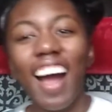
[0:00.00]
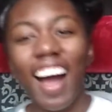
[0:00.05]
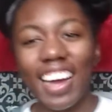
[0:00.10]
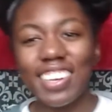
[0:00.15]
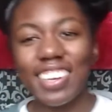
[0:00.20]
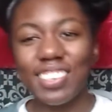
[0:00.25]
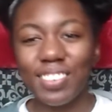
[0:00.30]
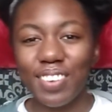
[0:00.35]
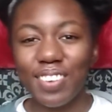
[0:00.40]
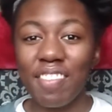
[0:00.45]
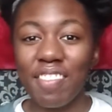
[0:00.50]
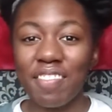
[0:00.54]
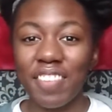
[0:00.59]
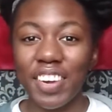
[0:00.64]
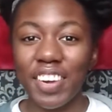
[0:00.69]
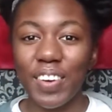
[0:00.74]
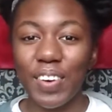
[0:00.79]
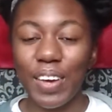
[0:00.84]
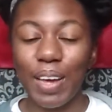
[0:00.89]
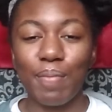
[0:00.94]
I do have a
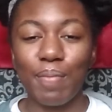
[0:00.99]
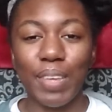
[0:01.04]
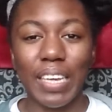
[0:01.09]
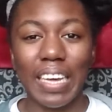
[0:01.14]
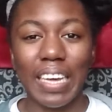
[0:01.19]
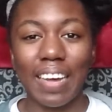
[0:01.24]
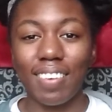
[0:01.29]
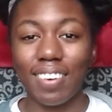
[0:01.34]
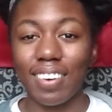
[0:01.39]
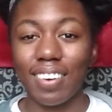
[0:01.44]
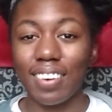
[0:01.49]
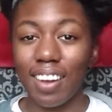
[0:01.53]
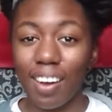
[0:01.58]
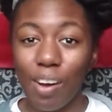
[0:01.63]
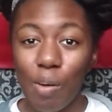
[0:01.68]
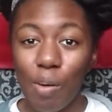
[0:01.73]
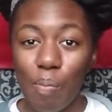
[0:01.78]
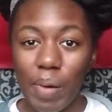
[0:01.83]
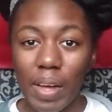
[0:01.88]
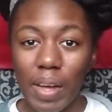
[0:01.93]
video coming out on
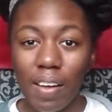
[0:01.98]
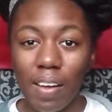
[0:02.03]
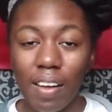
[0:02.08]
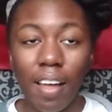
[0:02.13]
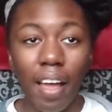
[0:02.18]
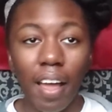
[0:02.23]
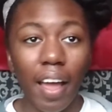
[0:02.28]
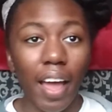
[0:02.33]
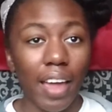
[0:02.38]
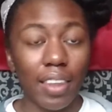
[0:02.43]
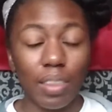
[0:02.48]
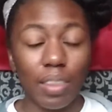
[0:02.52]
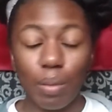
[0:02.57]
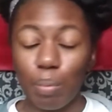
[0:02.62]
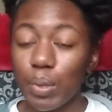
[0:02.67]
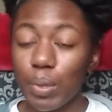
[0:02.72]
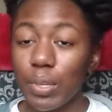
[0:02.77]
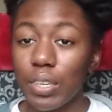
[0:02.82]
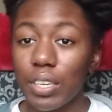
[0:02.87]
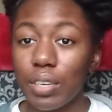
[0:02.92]
COPA and the
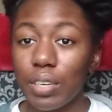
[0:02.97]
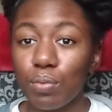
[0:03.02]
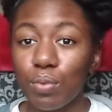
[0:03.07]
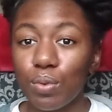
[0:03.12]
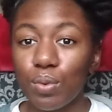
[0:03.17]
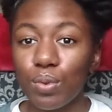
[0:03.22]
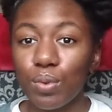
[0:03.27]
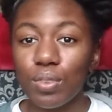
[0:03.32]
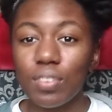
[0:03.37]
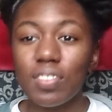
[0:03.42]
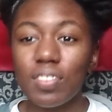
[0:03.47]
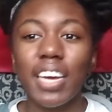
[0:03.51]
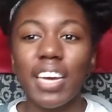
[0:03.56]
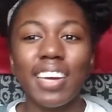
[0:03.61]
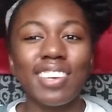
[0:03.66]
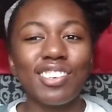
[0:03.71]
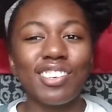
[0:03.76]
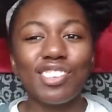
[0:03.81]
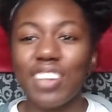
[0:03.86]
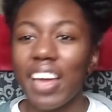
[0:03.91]
bullying rules
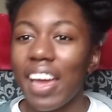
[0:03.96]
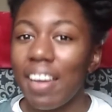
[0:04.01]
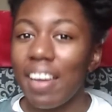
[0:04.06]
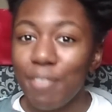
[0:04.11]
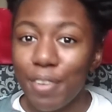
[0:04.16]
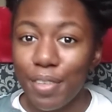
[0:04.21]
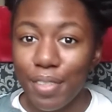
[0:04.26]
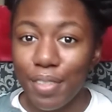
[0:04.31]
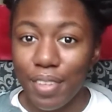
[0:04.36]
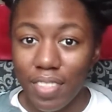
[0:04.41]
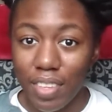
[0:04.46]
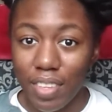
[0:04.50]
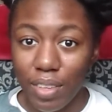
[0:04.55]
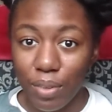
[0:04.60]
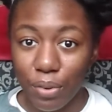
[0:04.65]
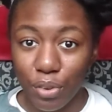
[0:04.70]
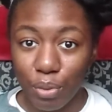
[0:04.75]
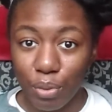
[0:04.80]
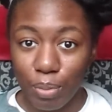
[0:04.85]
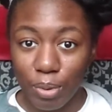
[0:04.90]
and just everything that
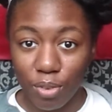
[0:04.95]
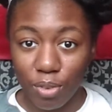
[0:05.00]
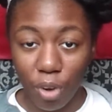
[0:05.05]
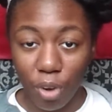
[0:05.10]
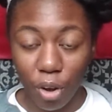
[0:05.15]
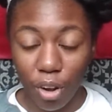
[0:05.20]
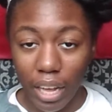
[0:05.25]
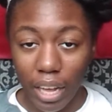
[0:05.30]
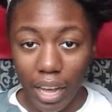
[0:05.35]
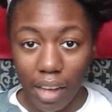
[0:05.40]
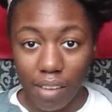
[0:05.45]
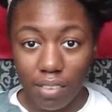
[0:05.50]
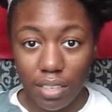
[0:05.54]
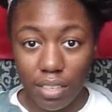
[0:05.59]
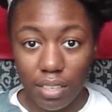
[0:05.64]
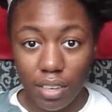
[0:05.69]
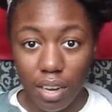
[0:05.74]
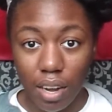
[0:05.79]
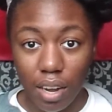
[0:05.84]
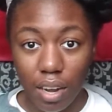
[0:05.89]
YouTube is turning out
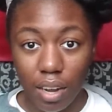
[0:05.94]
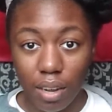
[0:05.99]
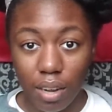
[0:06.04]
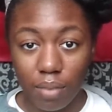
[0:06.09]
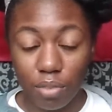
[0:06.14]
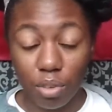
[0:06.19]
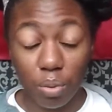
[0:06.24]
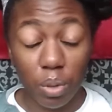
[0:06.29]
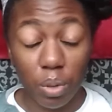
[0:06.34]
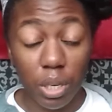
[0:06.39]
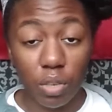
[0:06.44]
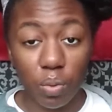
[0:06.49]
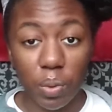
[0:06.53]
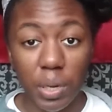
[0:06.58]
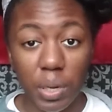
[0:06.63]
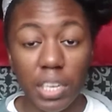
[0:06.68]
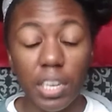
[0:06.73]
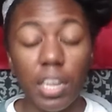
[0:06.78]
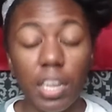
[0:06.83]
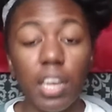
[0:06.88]
in
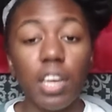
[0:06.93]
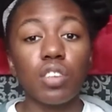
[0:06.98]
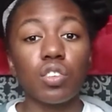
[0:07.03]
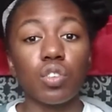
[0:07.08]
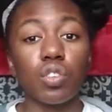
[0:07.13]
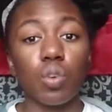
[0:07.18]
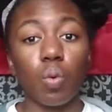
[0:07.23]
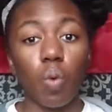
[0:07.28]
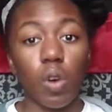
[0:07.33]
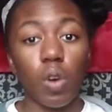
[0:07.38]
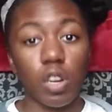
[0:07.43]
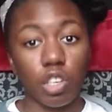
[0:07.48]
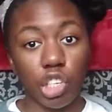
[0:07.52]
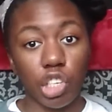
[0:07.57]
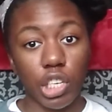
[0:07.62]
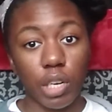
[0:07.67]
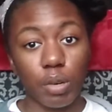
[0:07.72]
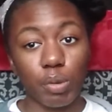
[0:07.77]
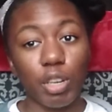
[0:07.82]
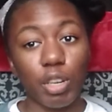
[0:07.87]
2020, so
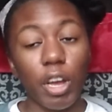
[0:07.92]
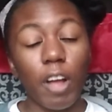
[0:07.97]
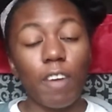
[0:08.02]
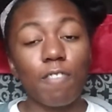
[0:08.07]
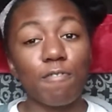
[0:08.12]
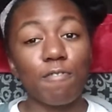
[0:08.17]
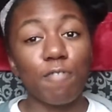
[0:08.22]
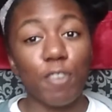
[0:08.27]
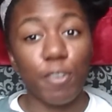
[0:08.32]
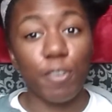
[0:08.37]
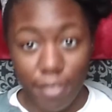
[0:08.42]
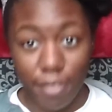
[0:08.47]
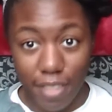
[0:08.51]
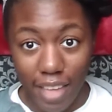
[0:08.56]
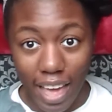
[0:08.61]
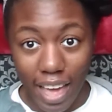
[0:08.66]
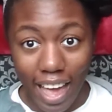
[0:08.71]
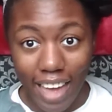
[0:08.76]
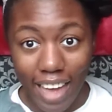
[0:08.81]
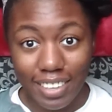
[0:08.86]
watch out for
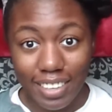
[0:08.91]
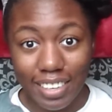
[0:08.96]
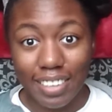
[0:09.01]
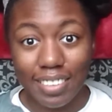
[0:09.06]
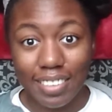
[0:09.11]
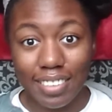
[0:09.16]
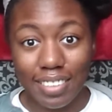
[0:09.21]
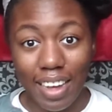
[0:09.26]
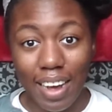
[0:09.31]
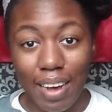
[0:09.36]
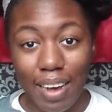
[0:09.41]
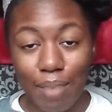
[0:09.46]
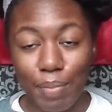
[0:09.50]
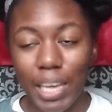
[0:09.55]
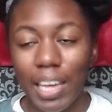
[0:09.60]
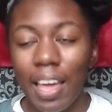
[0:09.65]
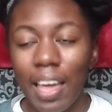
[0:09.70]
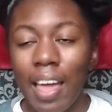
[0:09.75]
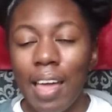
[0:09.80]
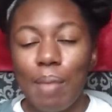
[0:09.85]
that. It's
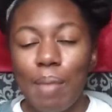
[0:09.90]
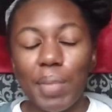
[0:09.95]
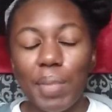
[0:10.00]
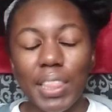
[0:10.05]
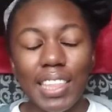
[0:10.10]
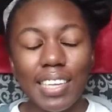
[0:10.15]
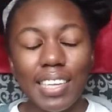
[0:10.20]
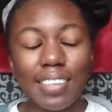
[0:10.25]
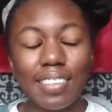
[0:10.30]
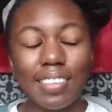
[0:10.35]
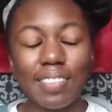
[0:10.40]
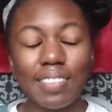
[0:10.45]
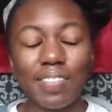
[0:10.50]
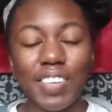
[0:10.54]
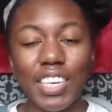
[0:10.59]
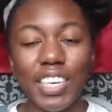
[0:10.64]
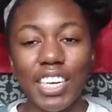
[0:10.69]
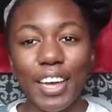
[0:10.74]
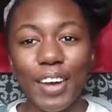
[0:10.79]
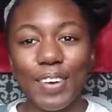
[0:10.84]
coming. But this
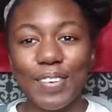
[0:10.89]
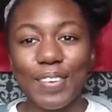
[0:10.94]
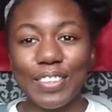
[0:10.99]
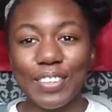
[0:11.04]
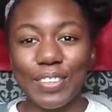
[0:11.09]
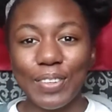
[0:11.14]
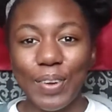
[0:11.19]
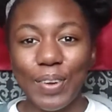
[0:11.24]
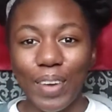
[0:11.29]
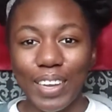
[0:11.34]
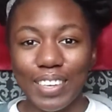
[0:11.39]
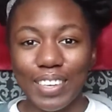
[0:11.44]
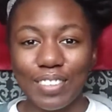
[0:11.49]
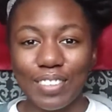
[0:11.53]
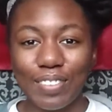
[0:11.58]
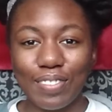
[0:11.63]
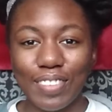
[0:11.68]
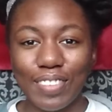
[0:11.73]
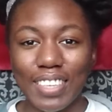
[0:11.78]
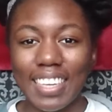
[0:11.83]
video is going
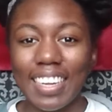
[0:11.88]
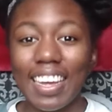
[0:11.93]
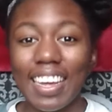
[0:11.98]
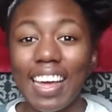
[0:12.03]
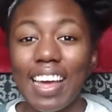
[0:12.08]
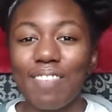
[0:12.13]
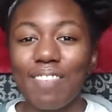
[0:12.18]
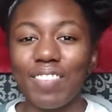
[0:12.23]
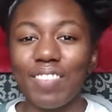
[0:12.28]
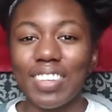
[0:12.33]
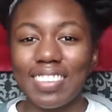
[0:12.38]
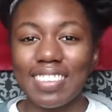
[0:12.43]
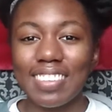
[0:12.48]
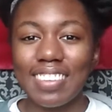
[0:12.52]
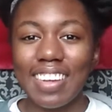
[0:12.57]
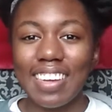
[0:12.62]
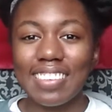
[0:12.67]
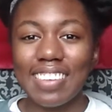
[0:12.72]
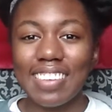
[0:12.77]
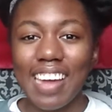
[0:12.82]
to be
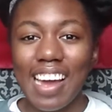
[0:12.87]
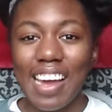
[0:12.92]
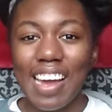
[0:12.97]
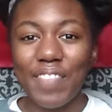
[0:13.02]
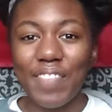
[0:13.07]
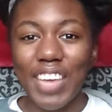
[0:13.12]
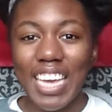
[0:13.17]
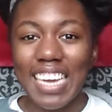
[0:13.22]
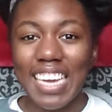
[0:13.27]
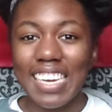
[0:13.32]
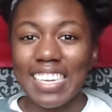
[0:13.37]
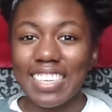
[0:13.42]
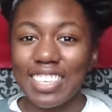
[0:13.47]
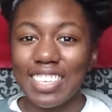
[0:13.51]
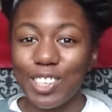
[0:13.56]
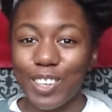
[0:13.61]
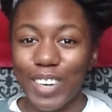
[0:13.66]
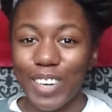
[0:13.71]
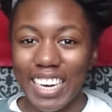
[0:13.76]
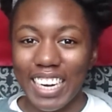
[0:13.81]
mistakes I made in
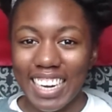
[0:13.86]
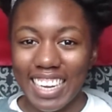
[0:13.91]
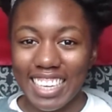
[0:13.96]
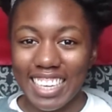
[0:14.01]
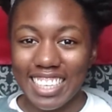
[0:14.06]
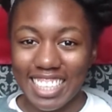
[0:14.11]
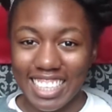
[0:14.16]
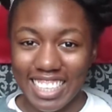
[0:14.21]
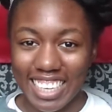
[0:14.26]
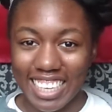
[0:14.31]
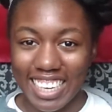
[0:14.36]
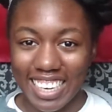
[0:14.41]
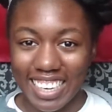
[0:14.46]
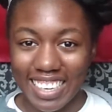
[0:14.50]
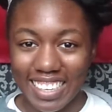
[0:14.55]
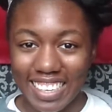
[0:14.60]
2019.